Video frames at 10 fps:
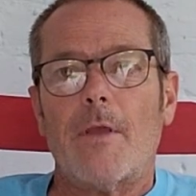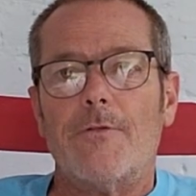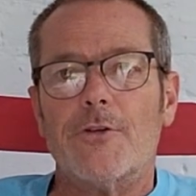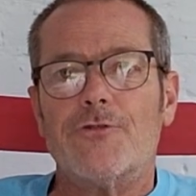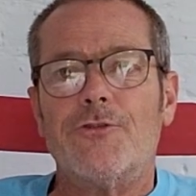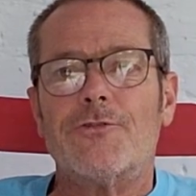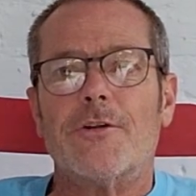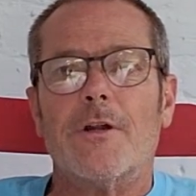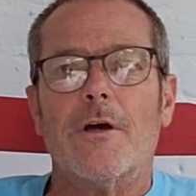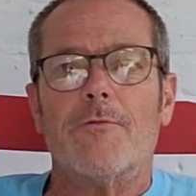There's
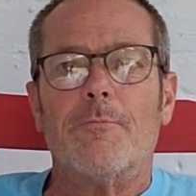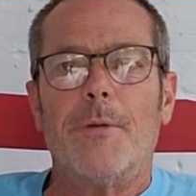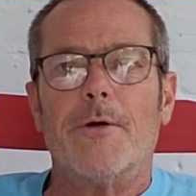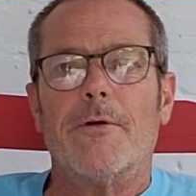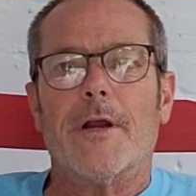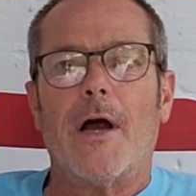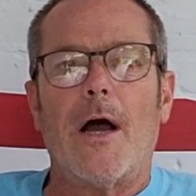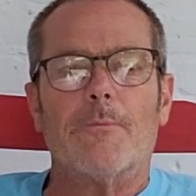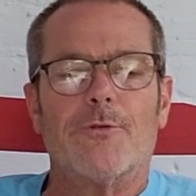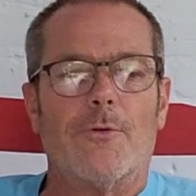just enough bittering
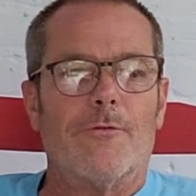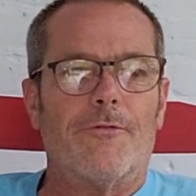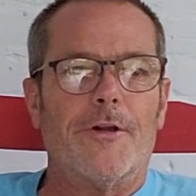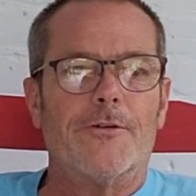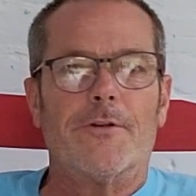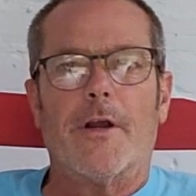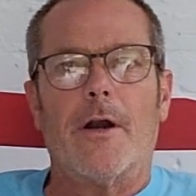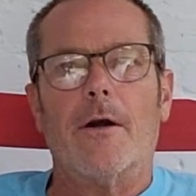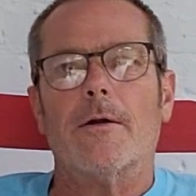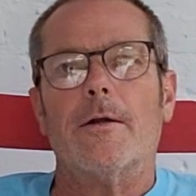hops on the finish
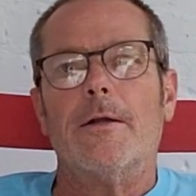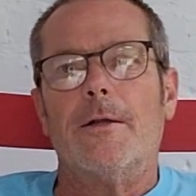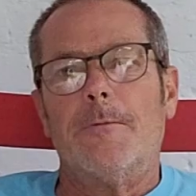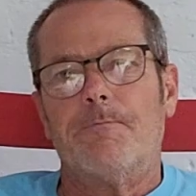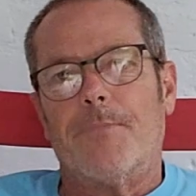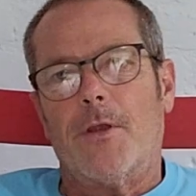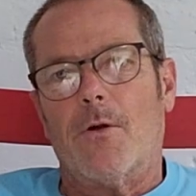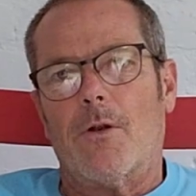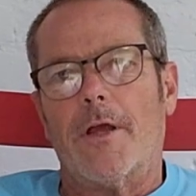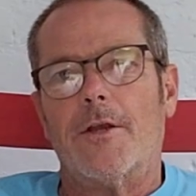there,
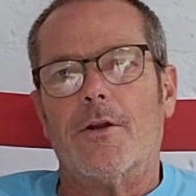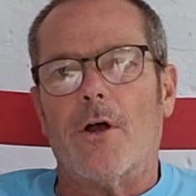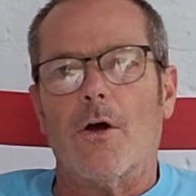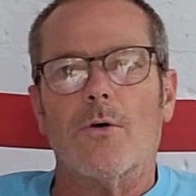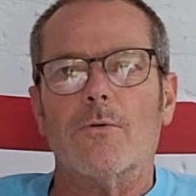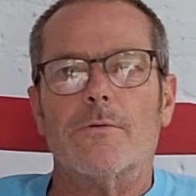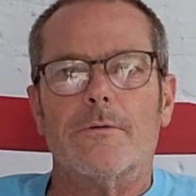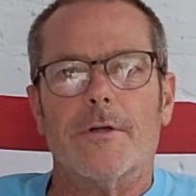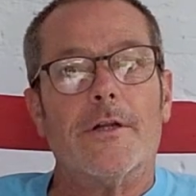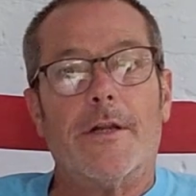let you know
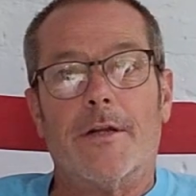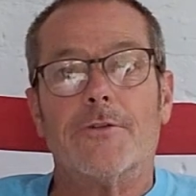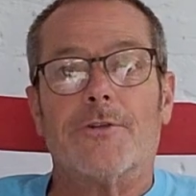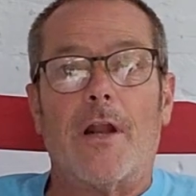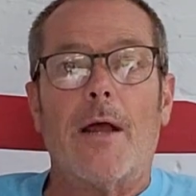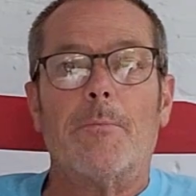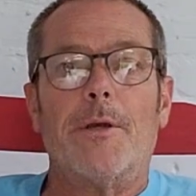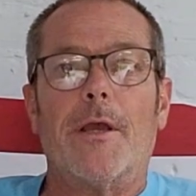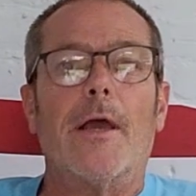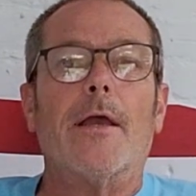it is an
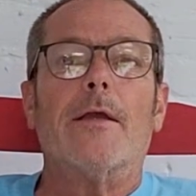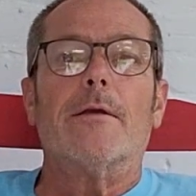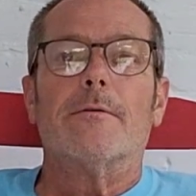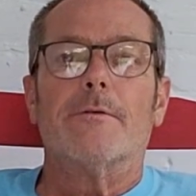IPA.